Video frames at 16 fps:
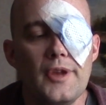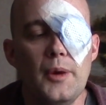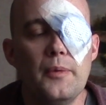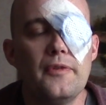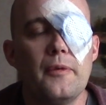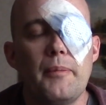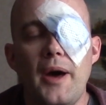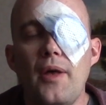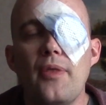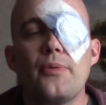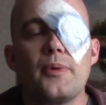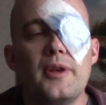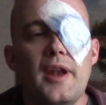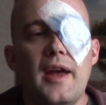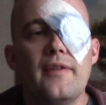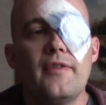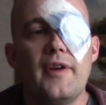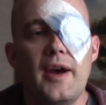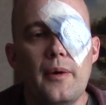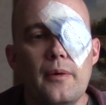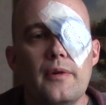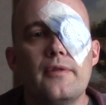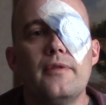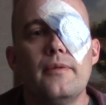it was about 3.5
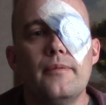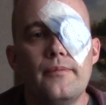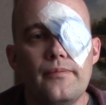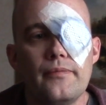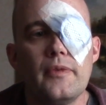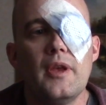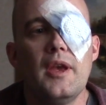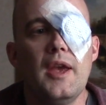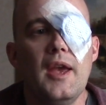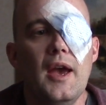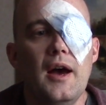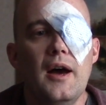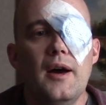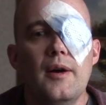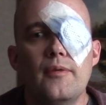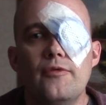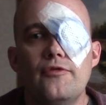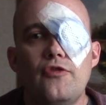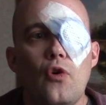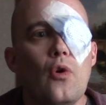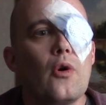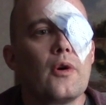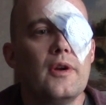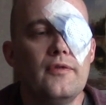hours.
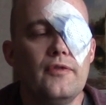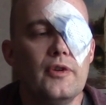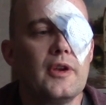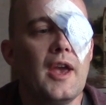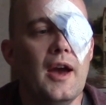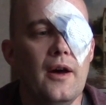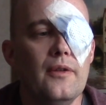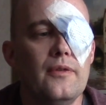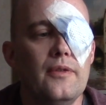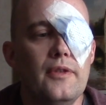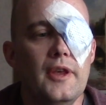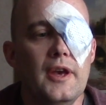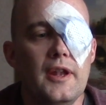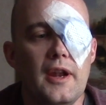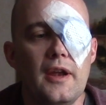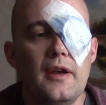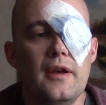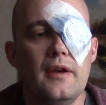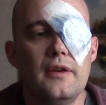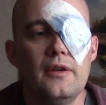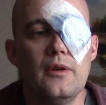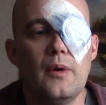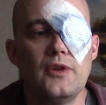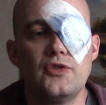4 if you count that
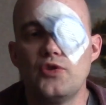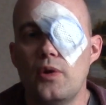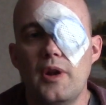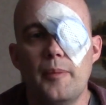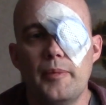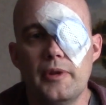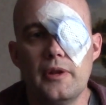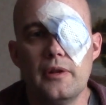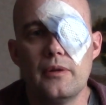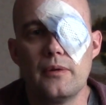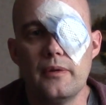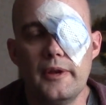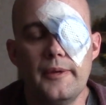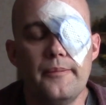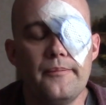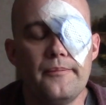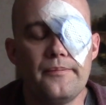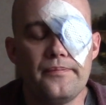I showed up a little early.